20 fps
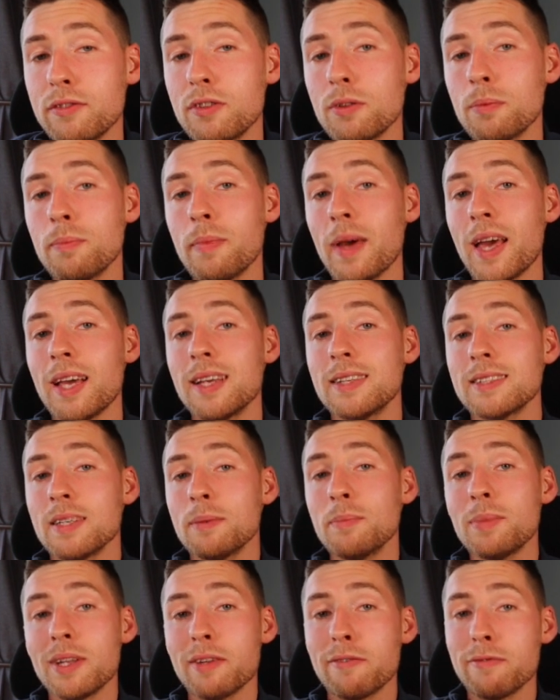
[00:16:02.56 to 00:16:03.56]
of them may
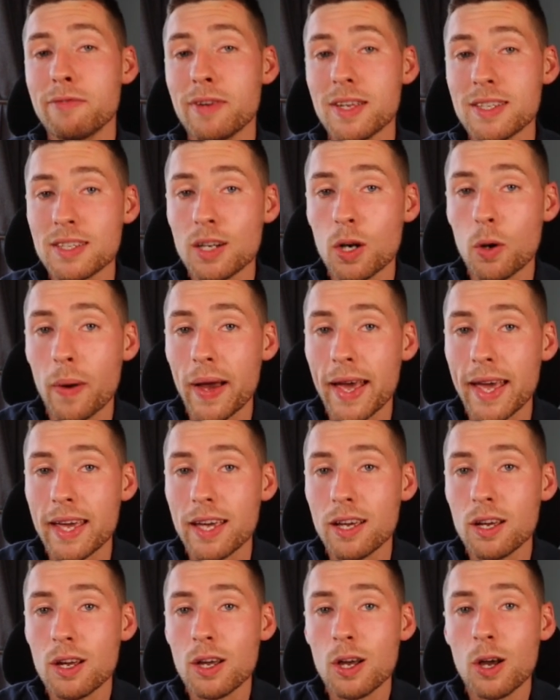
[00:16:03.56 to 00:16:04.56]
simply fizzle
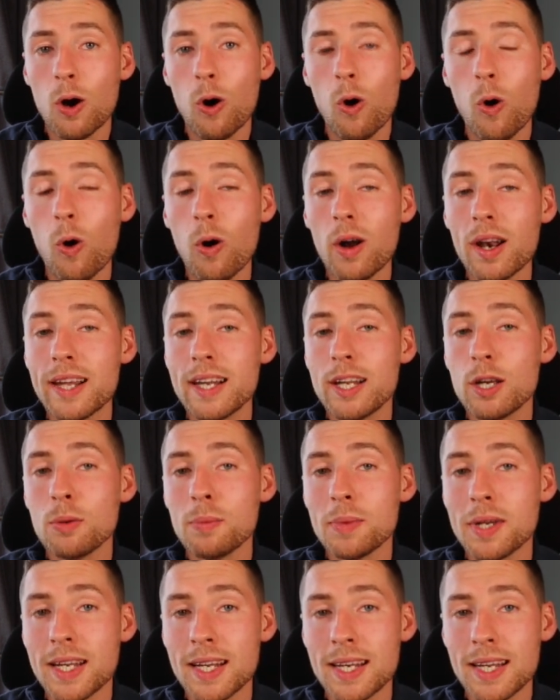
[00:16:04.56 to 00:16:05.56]
away, all
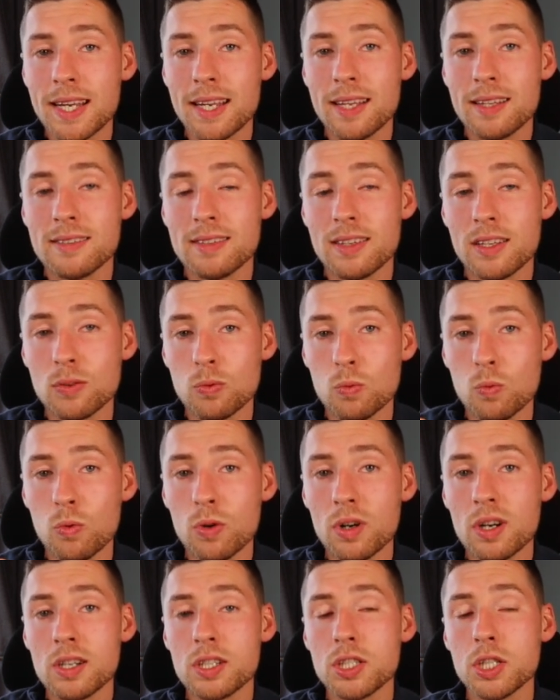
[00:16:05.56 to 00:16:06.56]
Illumina needs is
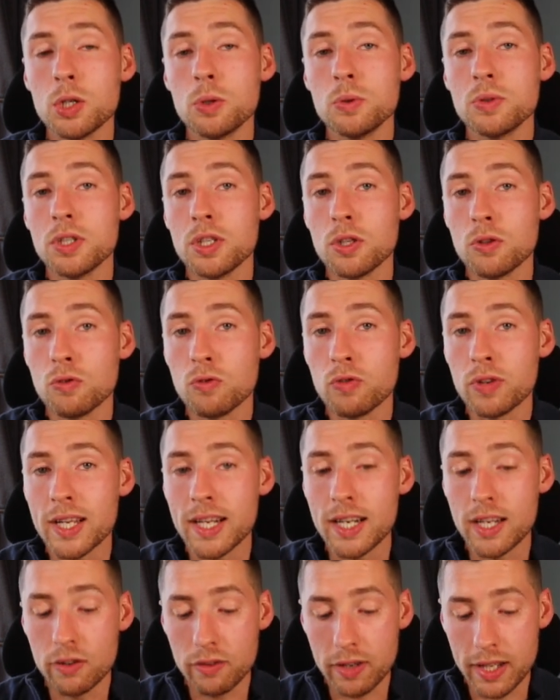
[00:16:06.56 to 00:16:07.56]
one or two to do
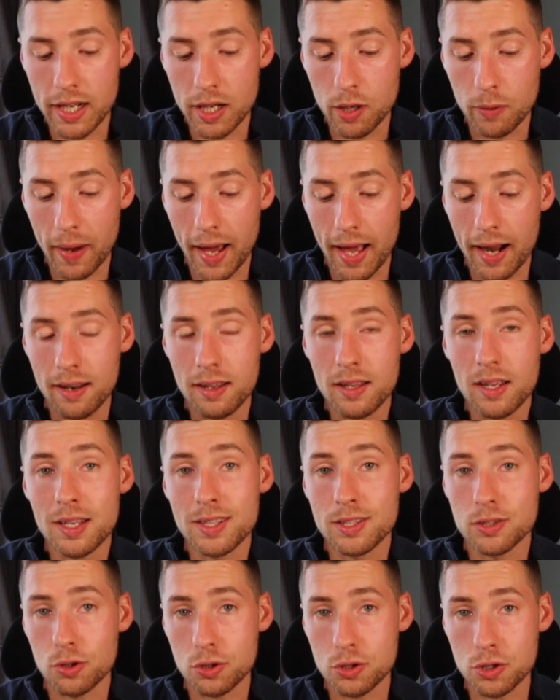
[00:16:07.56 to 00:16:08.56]
really, really well,
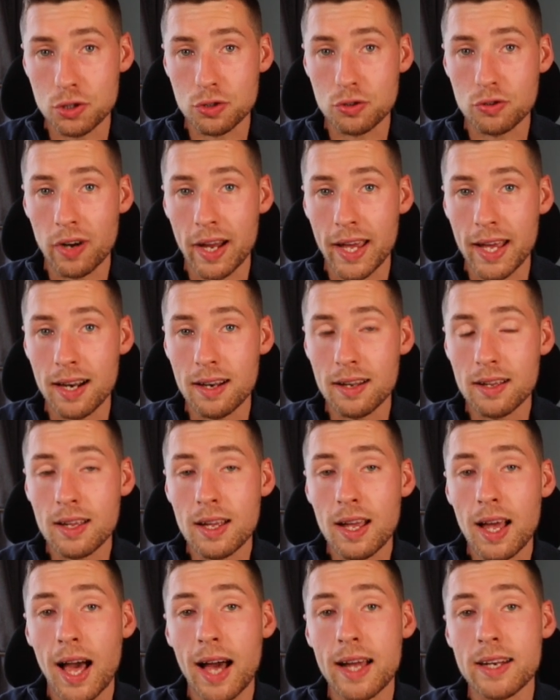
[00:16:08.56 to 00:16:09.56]
such as GRAIL,
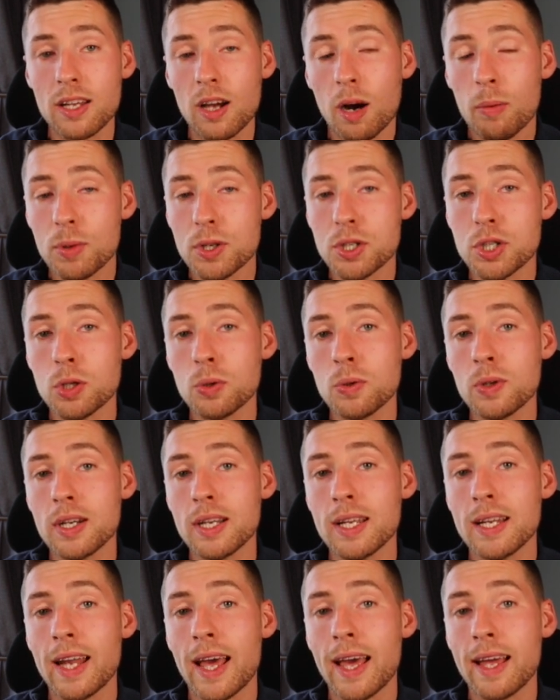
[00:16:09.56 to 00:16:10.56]
and the
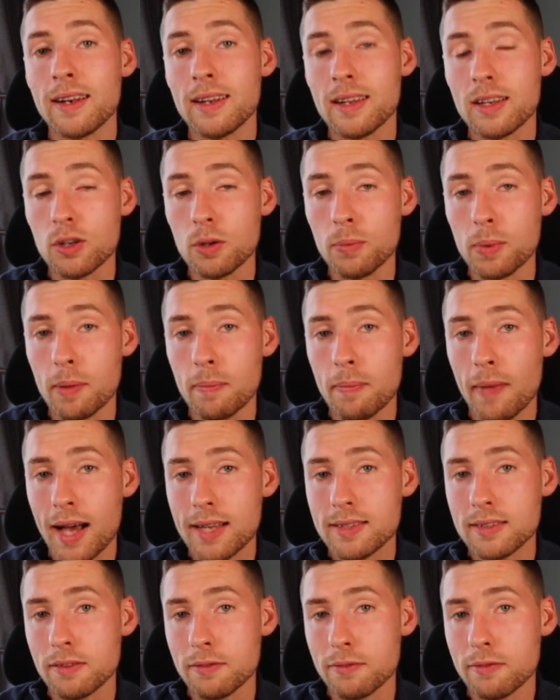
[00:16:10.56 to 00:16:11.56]
opportunity then could be
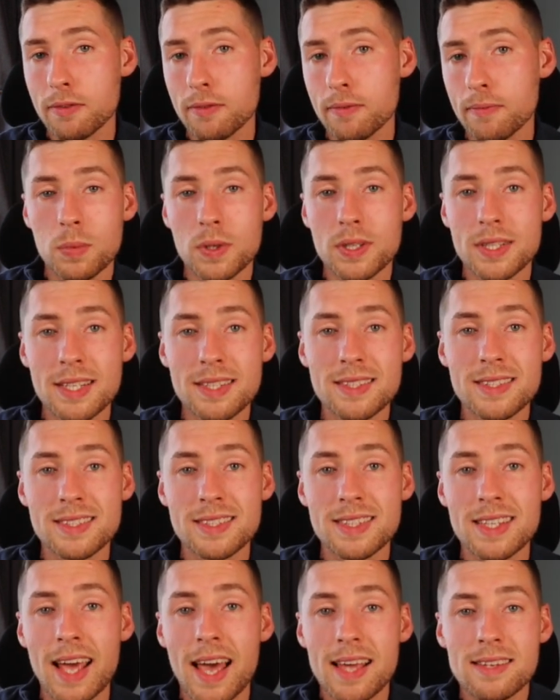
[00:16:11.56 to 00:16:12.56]
massive. But this
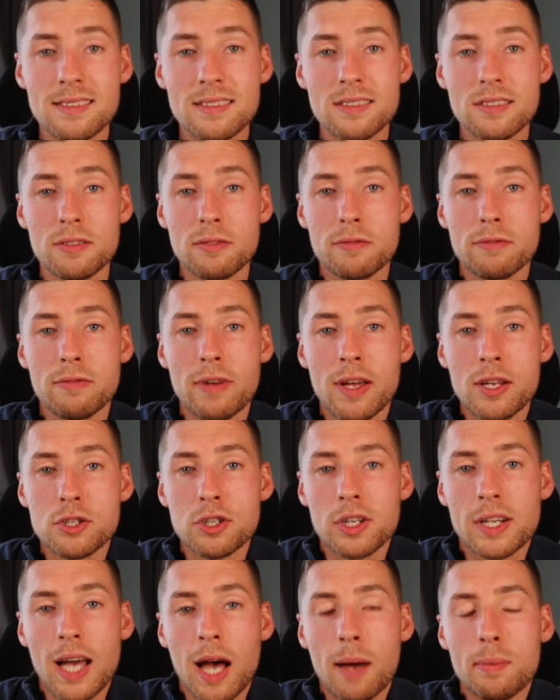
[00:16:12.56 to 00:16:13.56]
is the essence of
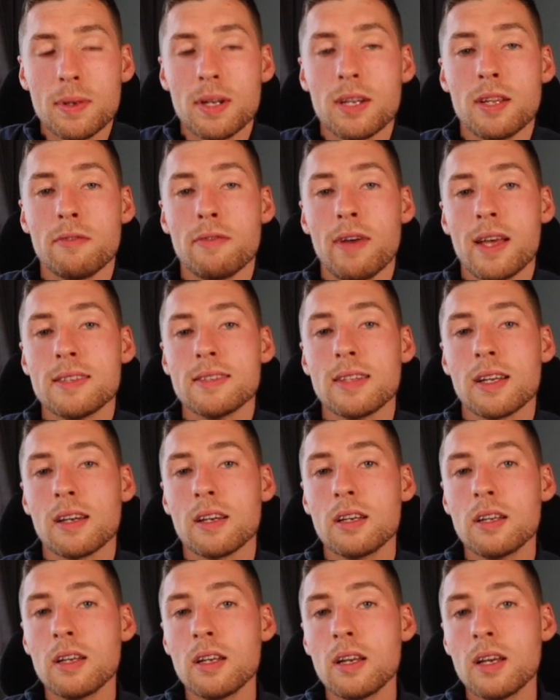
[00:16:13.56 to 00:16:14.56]
venture capital investing.
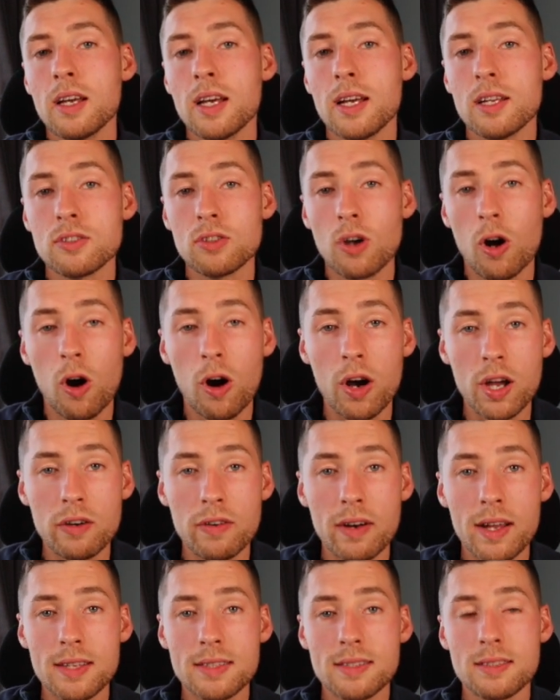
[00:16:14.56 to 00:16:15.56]
It's high
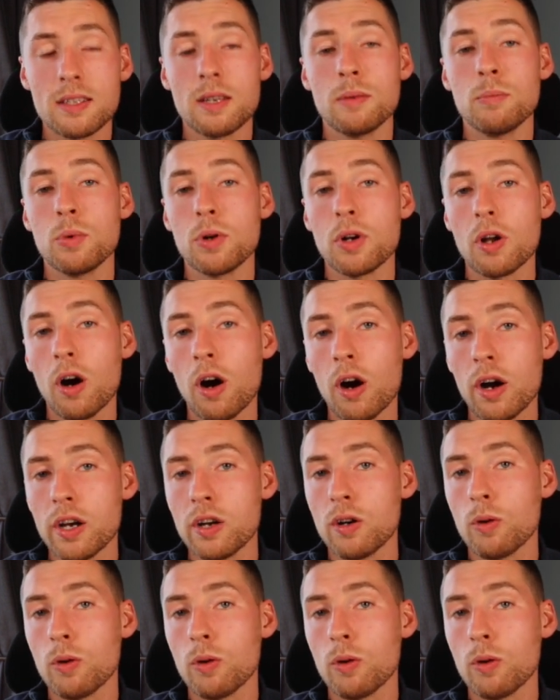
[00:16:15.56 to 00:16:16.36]
risk, but high